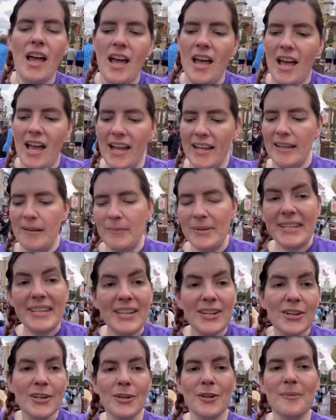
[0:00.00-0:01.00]
I am
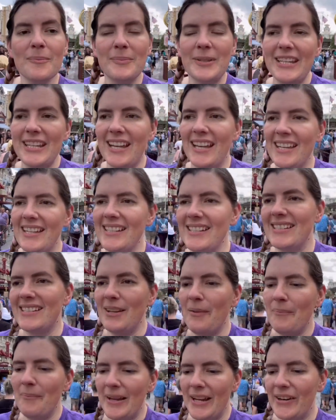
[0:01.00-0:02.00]
here because
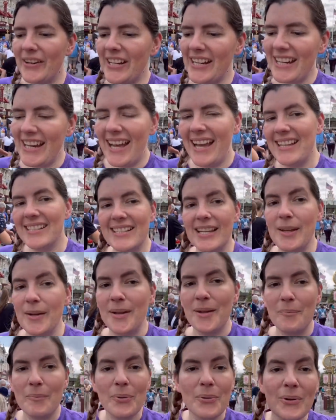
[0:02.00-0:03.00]
Mary has
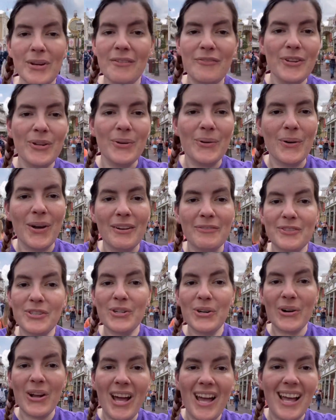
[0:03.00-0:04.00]
a preview of
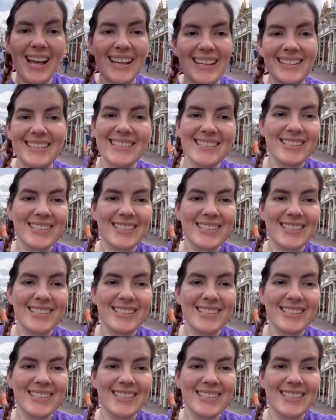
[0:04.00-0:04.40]
Tron.